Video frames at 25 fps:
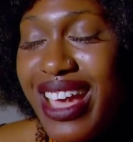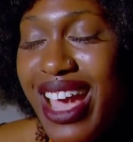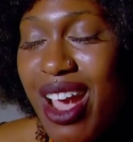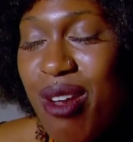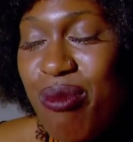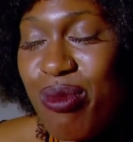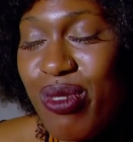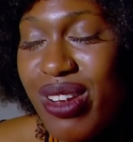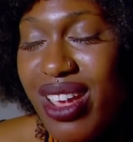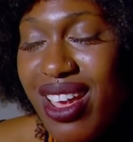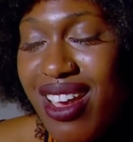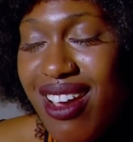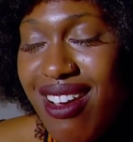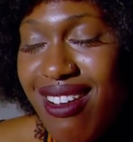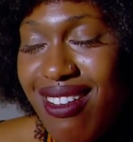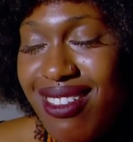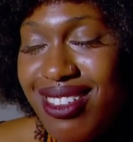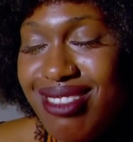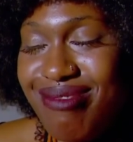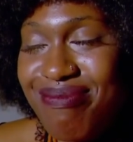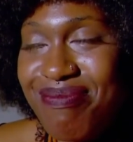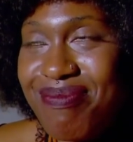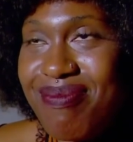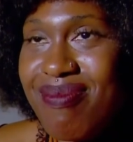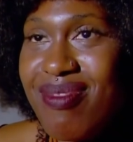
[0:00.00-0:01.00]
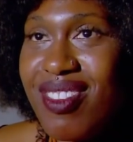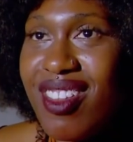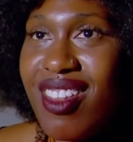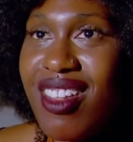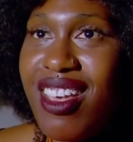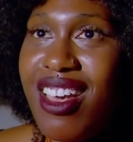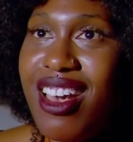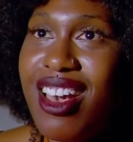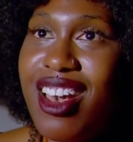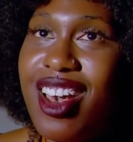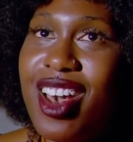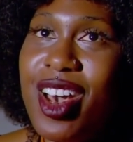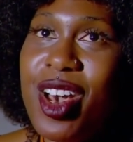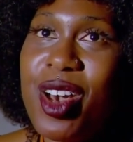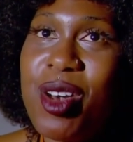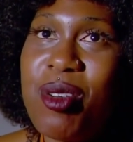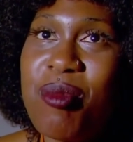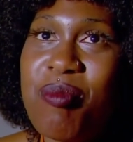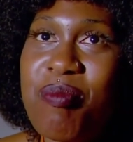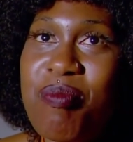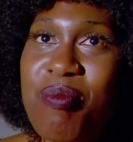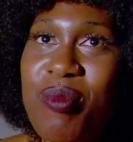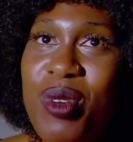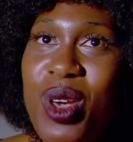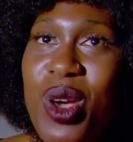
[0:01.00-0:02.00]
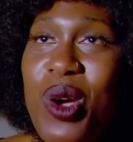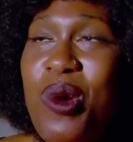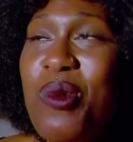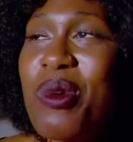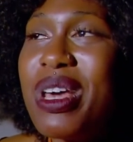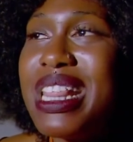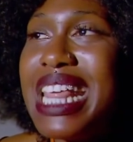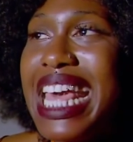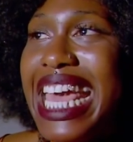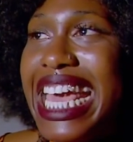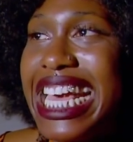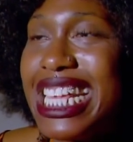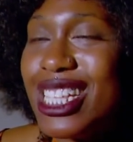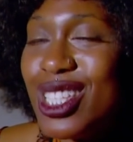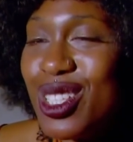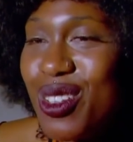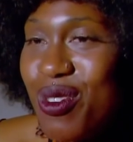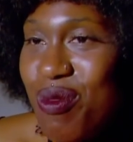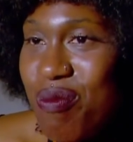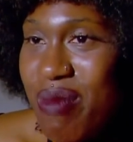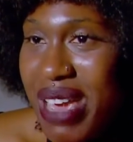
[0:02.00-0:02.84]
Gabrielle, um, with a hint of